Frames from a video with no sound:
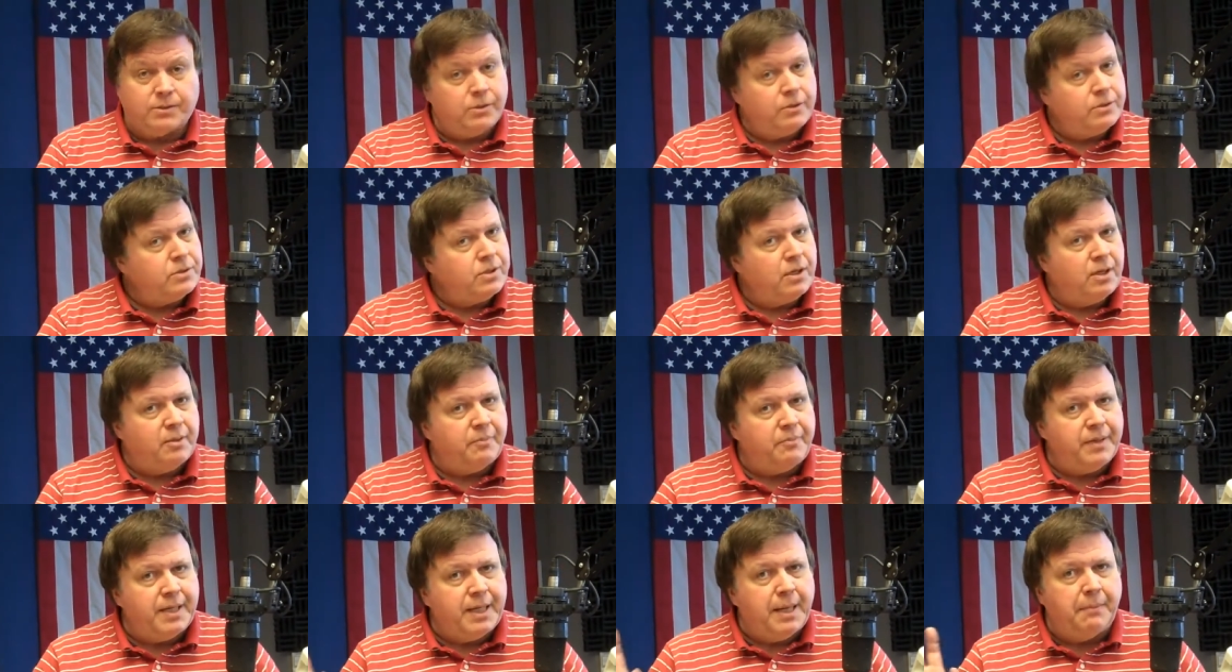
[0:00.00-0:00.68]
So it's
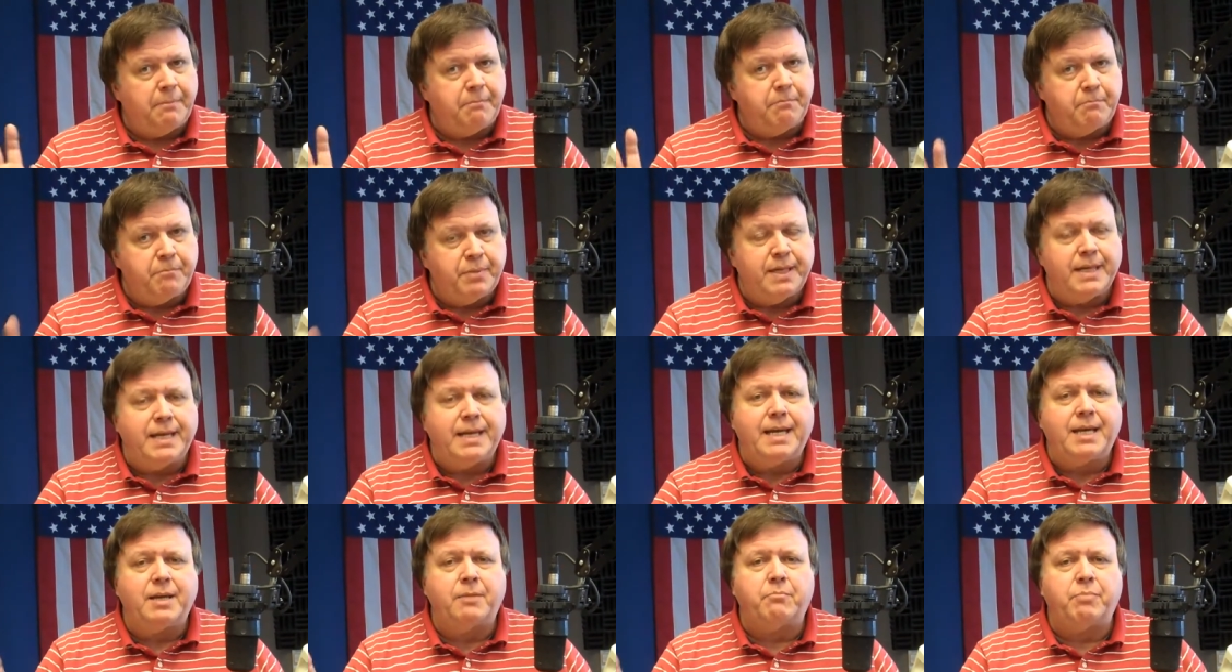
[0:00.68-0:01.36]
going to be a
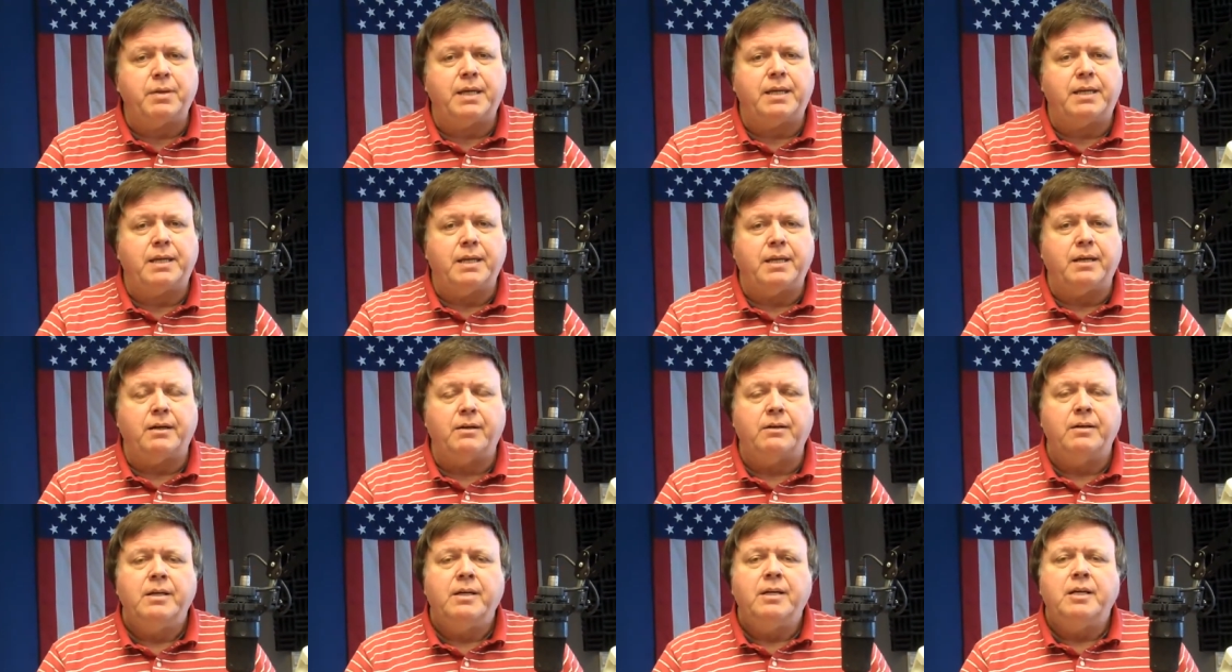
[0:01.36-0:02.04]
big, big
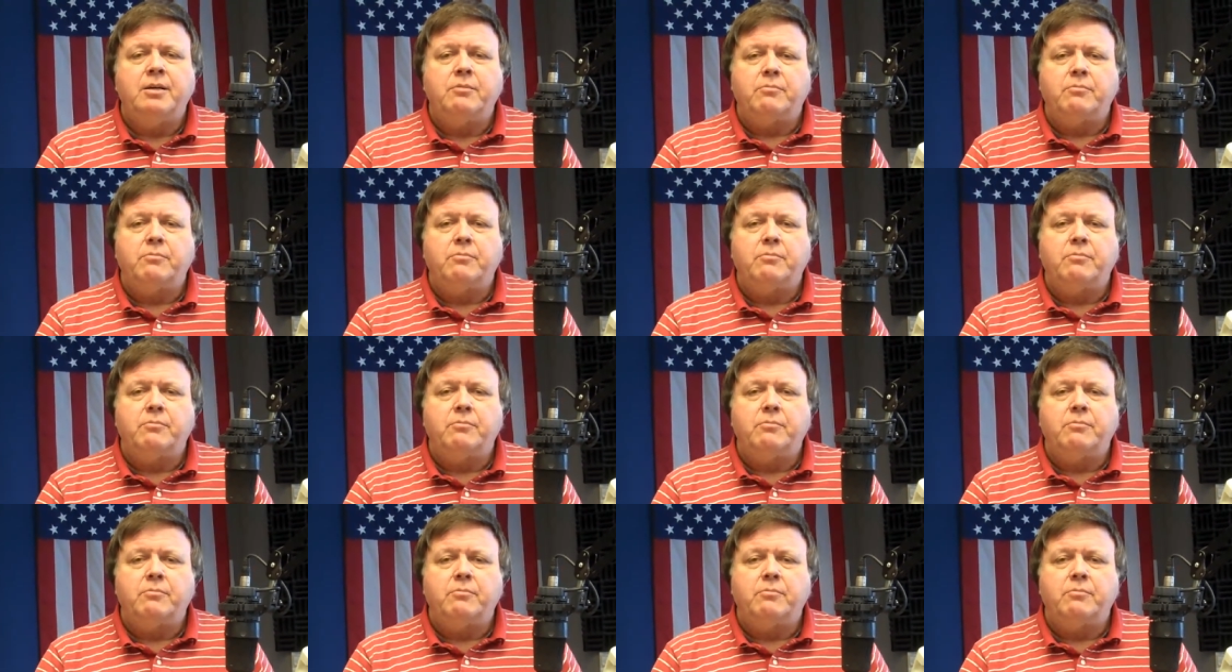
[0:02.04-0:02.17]
year.